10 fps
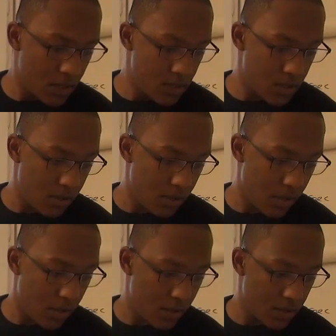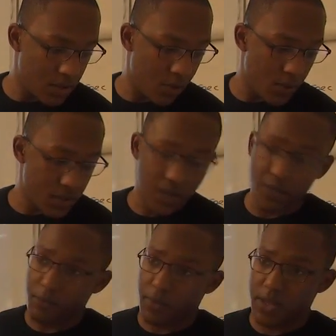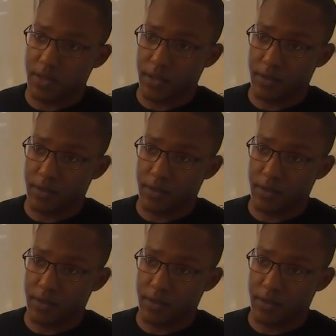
So once I've completed it,